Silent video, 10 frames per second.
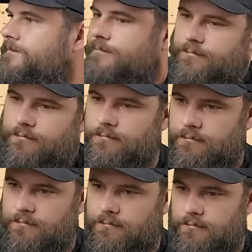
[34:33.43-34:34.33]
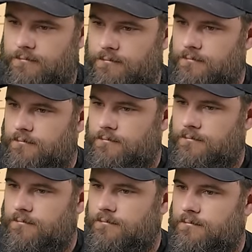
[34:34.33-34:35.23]

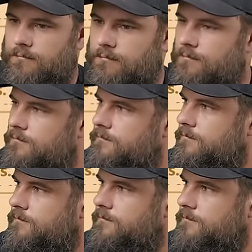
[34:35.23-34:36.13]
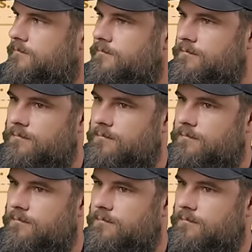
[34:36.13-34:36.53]
Nobody speaks.